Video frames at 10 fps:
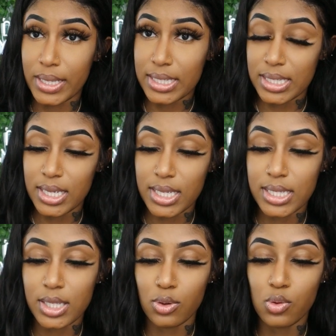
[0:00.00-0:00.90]

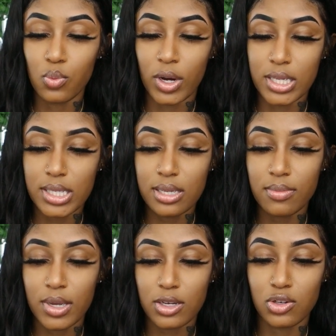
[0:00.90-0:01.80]
business, you want
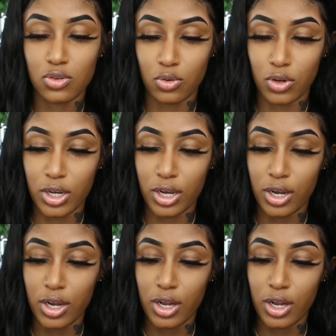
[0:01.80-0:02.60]
to make sure